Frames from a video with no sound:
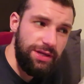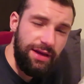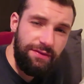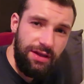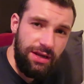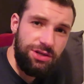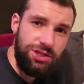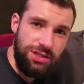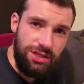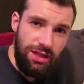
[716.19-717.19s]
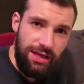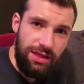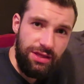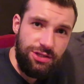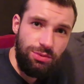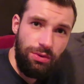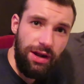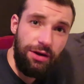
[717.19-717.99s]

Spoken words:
day of eating just like this one.